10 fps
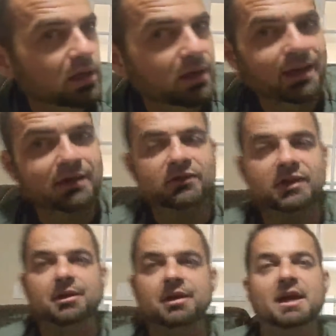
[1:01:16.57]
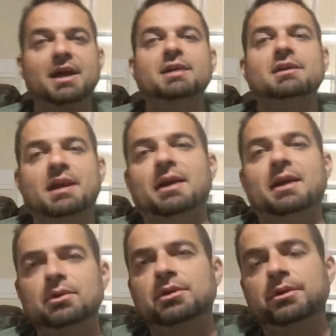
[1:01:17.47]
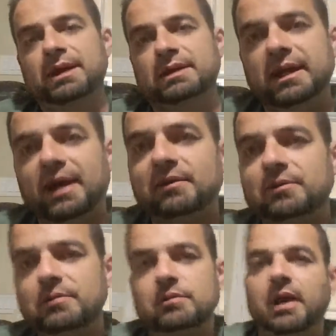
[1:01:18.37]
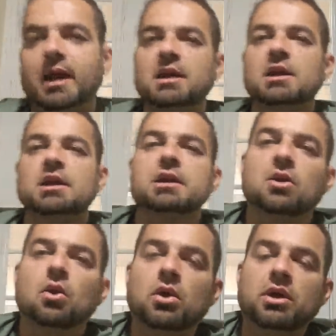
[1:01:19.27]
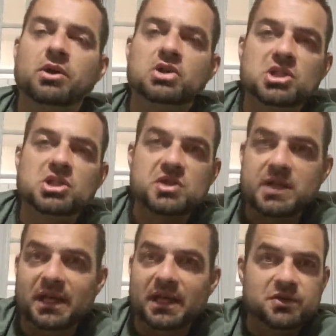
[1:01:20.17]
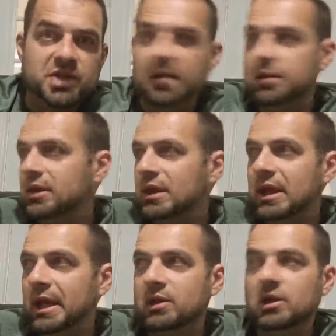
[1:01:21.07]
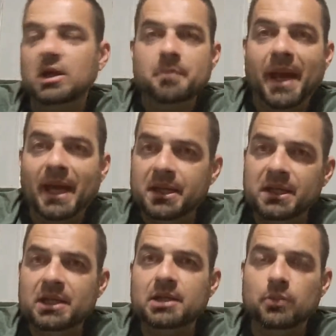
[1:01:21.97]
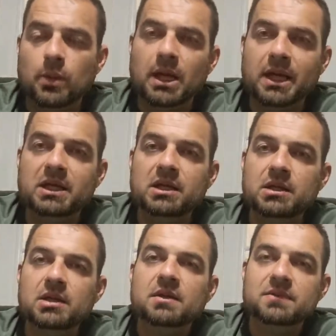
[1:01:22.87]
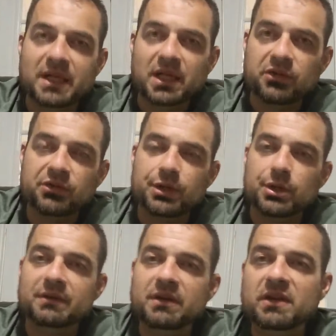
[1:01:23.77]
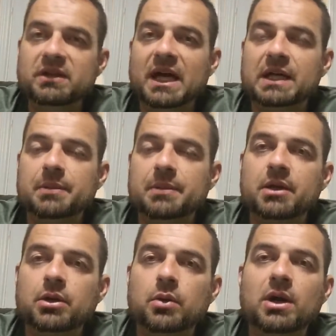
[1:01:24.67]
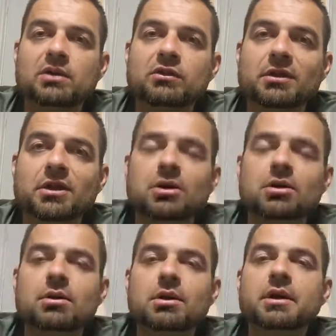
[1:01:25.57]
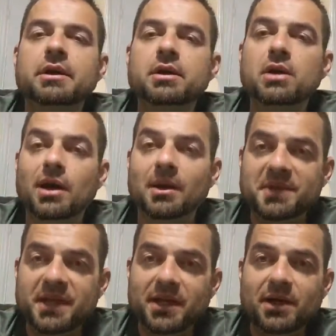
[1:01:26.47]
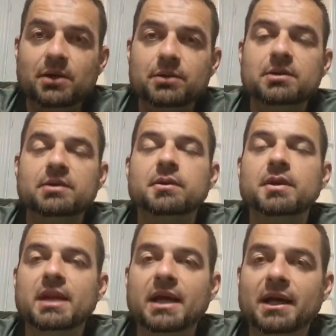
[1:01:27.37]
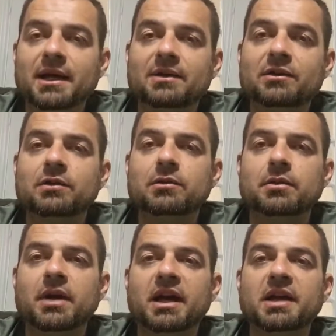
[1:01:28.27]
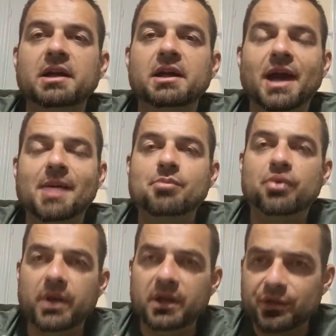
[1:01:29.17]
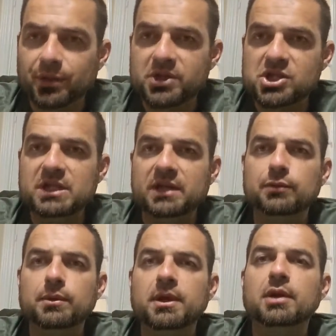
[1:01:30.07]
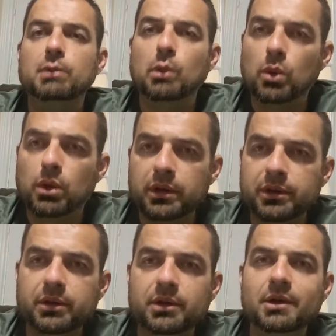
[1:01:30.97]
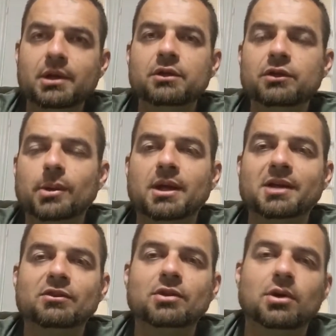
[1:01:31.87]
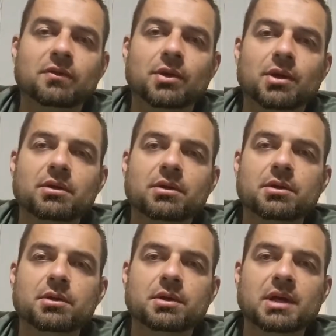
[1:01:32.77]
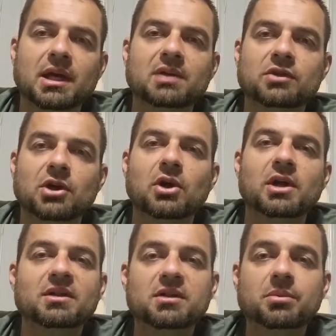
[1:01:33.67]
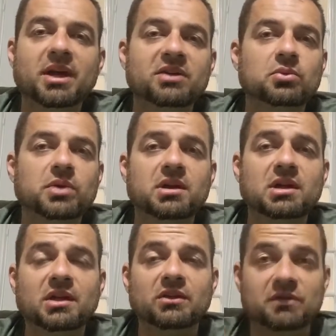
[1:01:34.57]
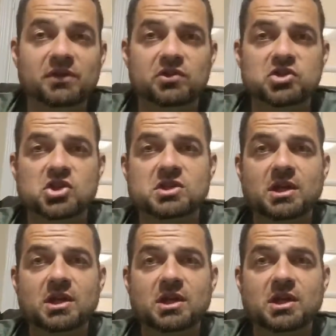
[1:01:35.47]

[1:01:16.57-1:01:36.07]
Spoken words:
and staring at it? Yeah, I will correct that, right? Or is she just kind of generally like panicking and whining? Then I'll slow everything down. I'll make her walk slow, calm down, relax, right? And praise her when she does well, reward her, so on and so forth. Okay, so depends what it is. If it's just,